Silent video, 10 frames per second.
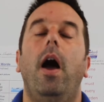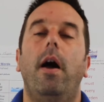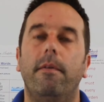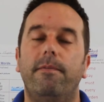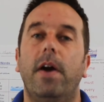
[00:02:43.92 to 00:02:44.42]

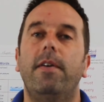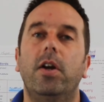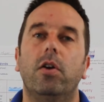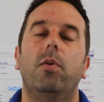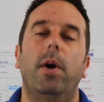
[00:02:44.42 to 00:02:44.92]
A very
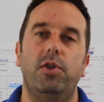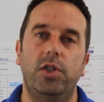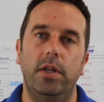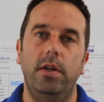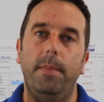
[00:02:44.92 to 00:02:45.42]
good
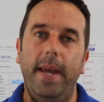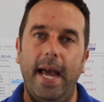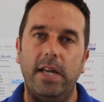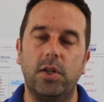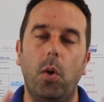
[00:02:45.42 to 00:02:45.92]
question. You may
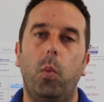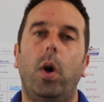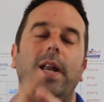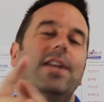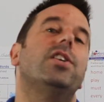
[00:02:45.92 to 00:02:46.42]
ask,
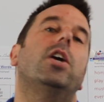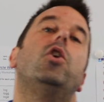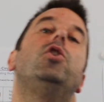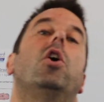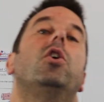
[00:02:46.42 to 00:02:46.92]
what is a
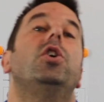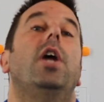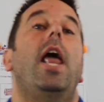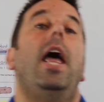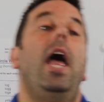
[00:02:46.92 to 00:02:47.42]

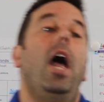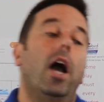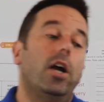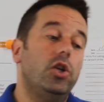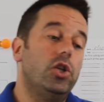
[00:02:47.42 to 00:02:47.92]
conjunction? A
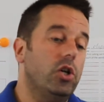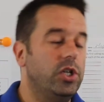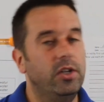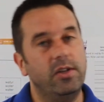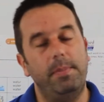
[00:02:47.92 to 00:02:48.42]

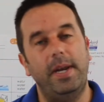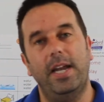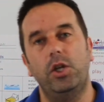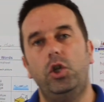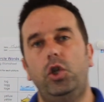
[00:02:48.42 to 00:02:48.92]
conjunction is something
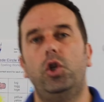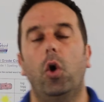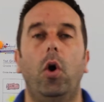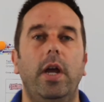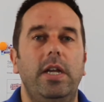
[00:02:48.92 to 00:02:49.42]
that
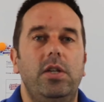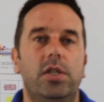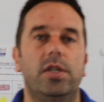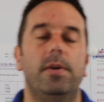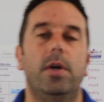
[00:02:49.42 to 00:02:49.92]

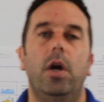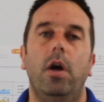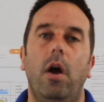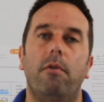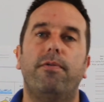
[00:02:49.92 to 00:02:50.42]
joins
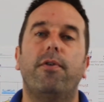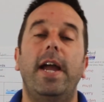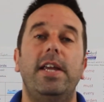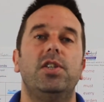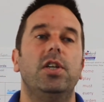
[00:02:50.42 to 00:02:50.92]

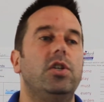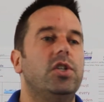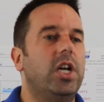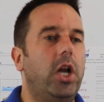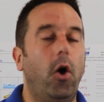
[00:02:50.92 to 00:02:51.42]
phrases,
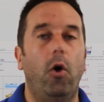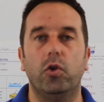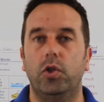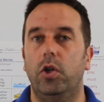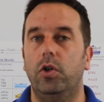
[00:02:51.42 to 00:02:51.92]

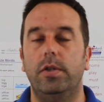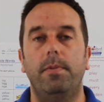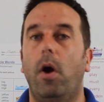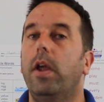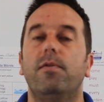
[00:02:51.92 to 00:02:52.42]
clauses,
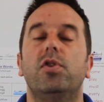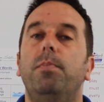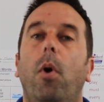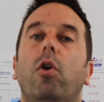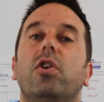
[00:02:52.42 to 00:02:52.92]
even
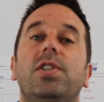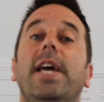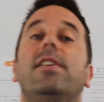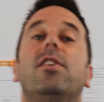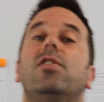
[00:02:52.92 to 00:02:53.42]
smaller
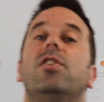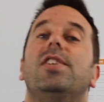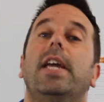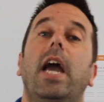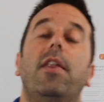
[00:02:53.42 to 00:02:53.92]
sentences
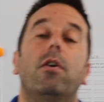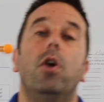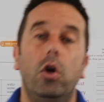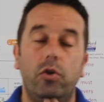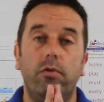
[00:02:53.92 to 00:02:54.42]
together
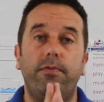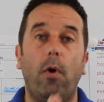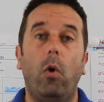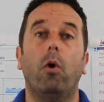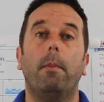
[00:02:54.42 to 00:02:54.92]
to
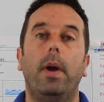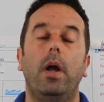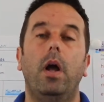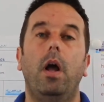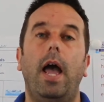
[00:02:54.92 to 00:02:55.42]
form
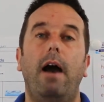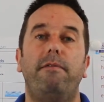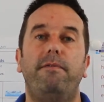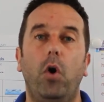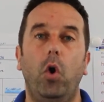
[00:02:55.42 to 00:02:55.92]
a
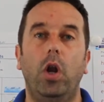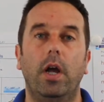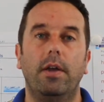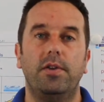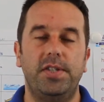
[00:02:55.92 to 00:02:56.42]
full
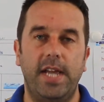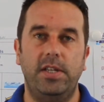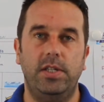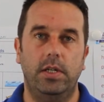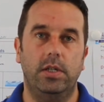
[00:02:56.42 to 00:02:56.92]

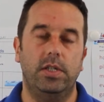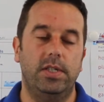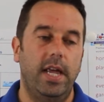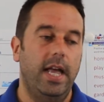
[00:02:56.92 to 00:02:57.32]
sentence.